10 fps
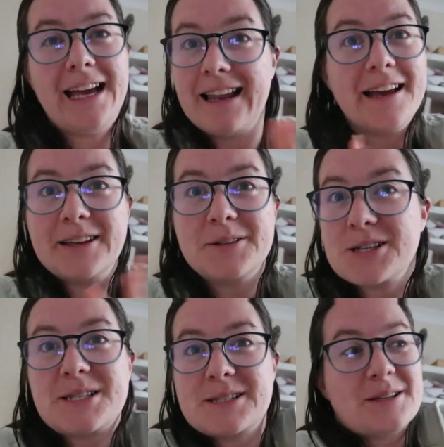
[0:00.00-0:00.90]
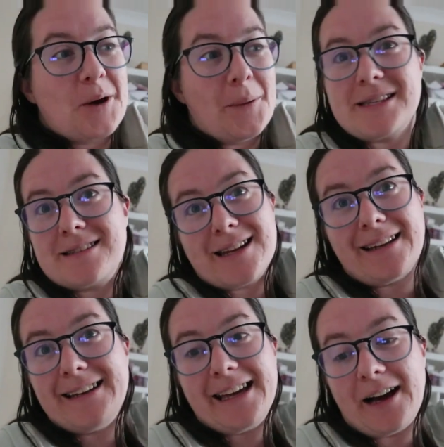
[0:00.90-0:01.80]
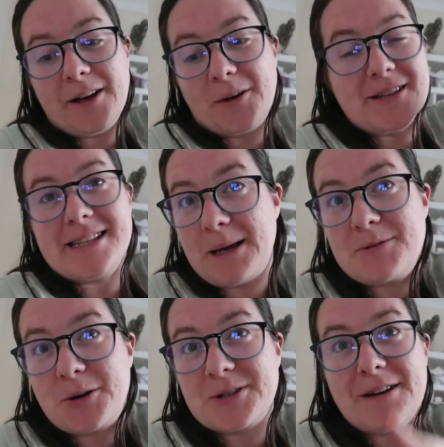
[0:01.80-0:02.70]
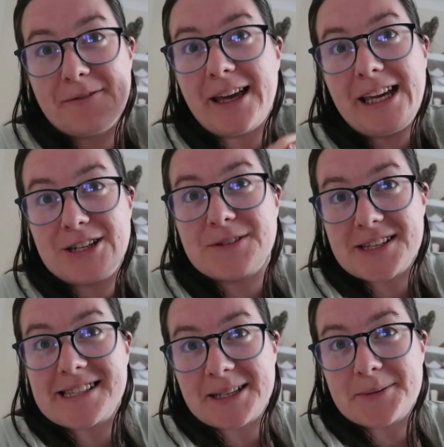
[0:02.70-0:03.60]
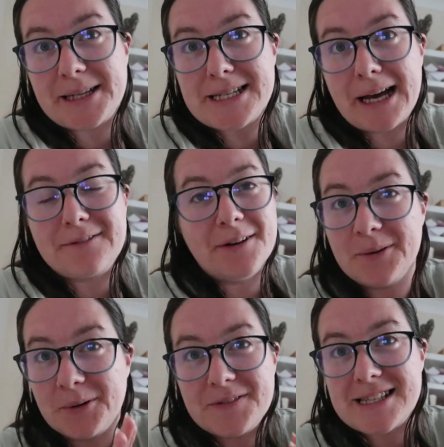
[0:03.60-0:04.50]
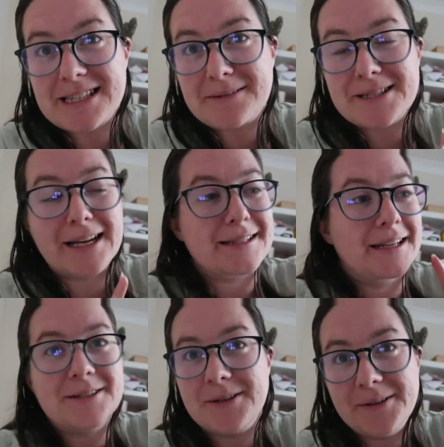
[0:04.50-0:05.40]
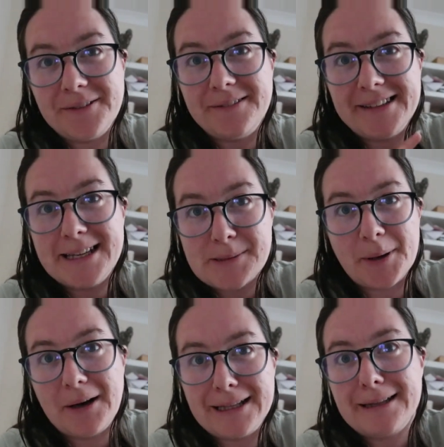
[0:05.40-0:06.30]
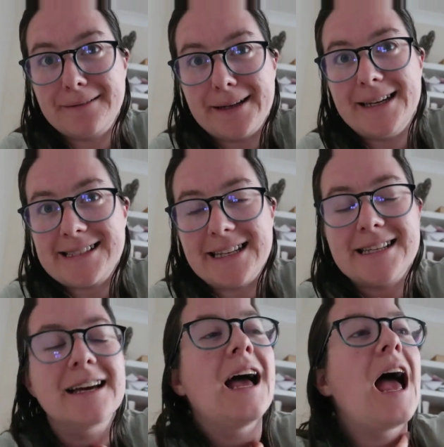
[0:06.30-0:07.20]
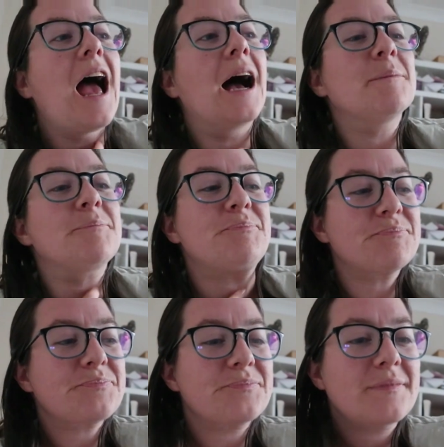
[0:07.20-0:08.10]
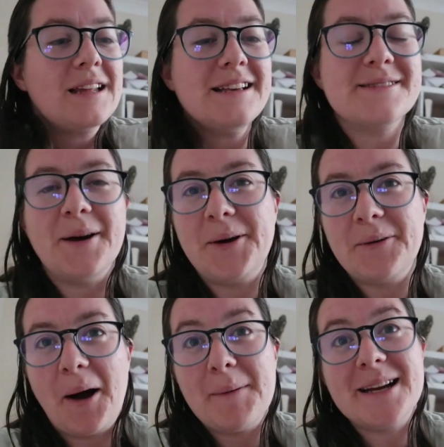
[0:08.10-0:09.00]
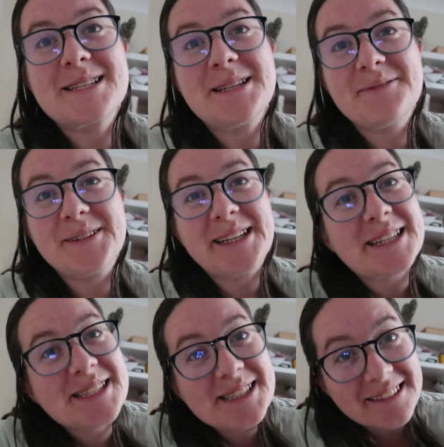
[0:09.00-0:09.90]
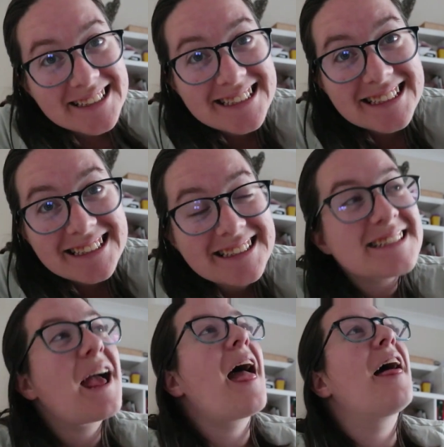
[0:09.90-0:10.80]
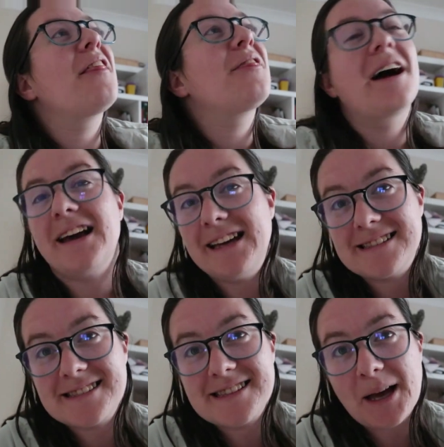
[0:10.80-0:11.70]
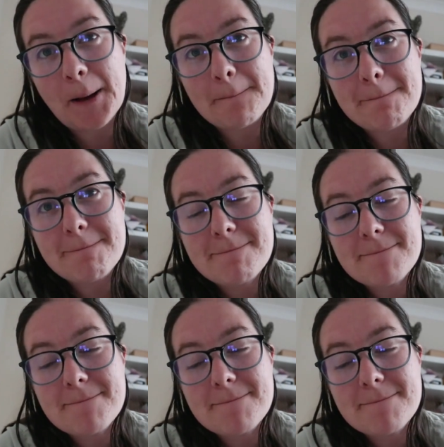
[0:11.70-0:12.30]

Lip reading: Like just coincidentally, I got the same doctor for each of the 6 week checks, for all of the 6 week checks, like 2 years apart and then 3 years later. So I'm actually really excited that it's him,